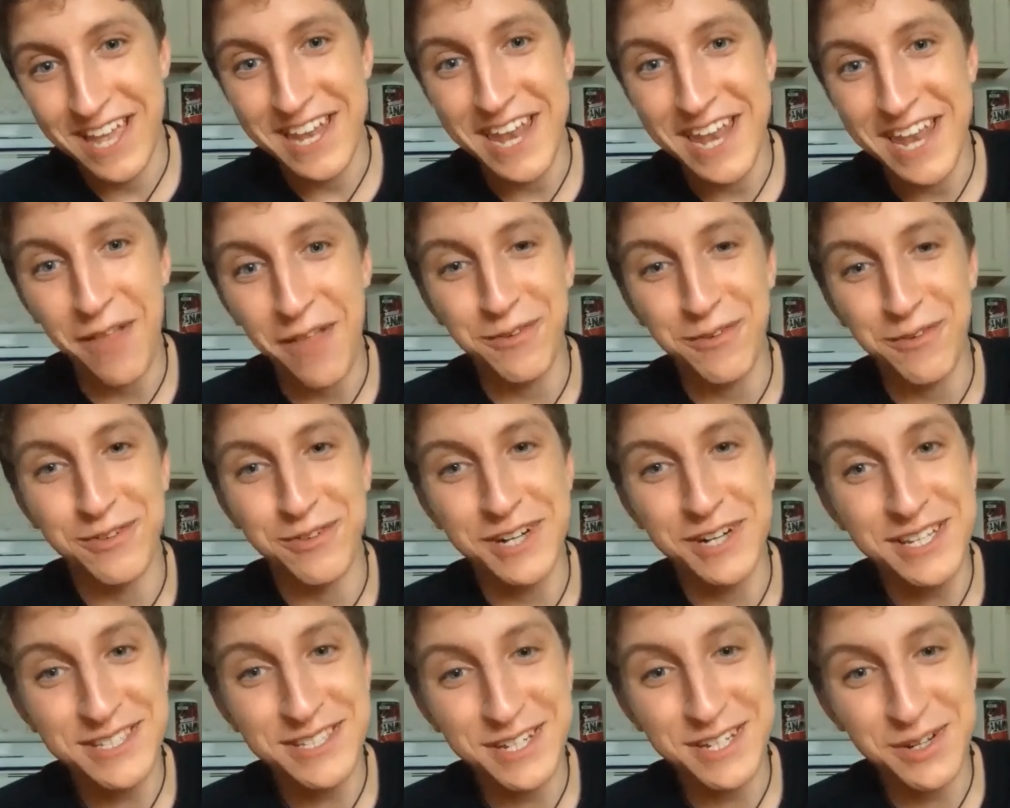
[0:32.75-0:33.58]
Now, the
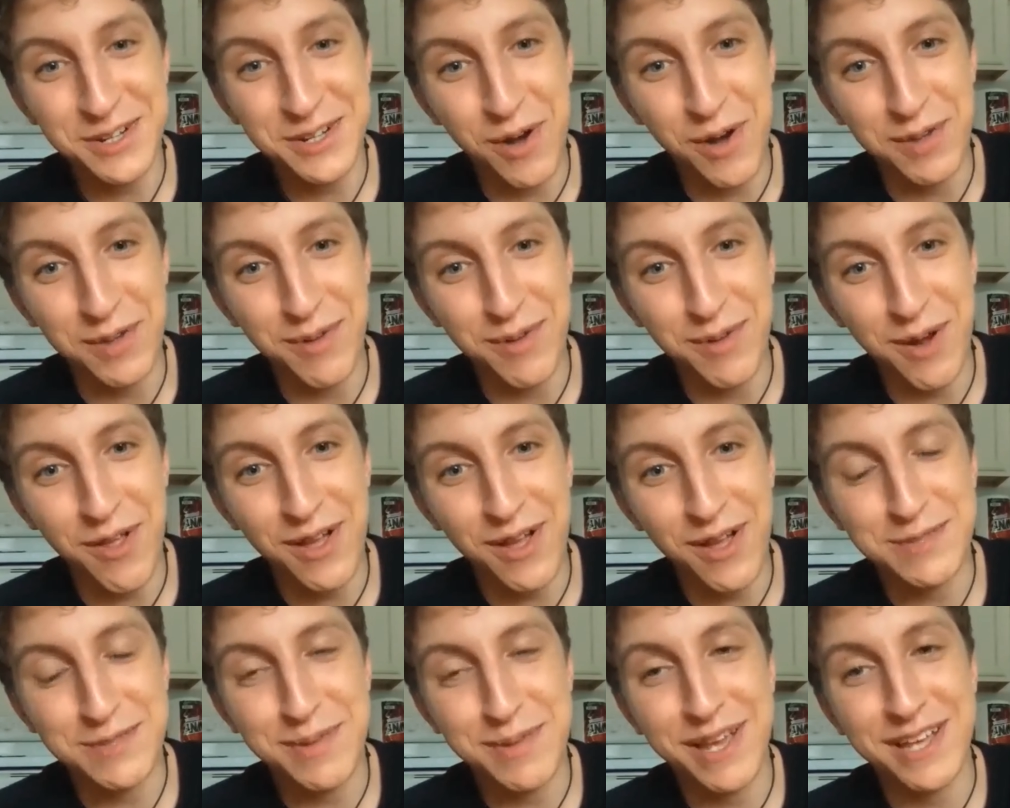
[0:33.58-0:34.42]
reason
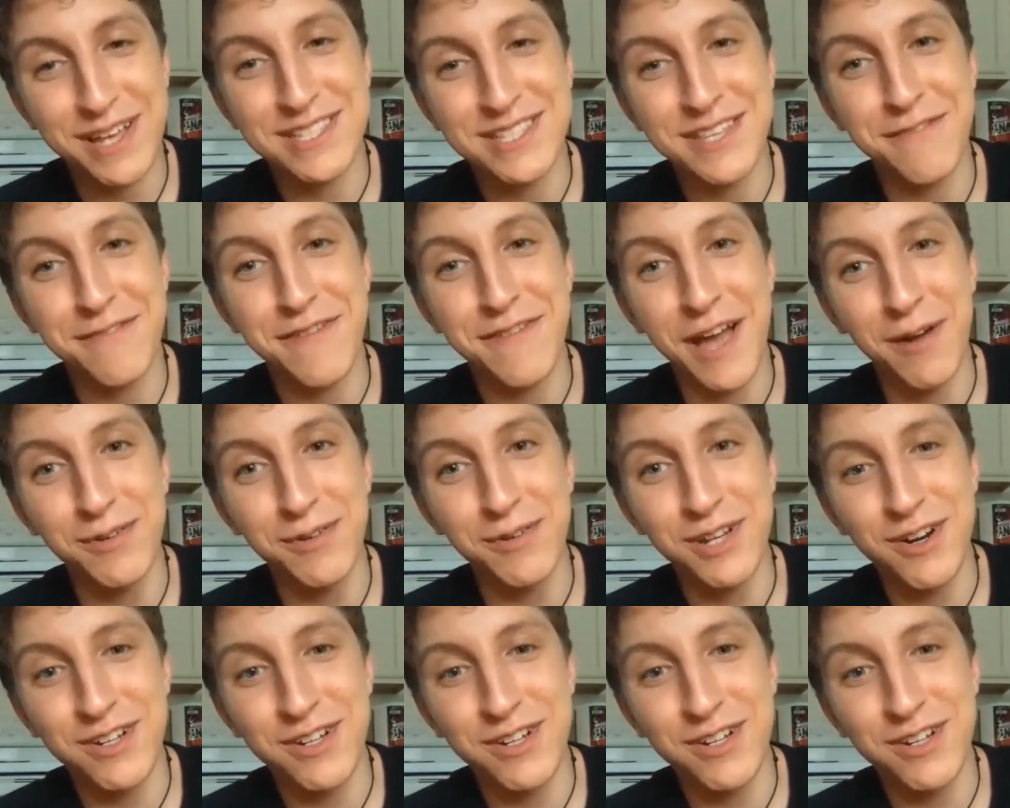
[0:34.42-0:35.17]
Guatemala is because the founder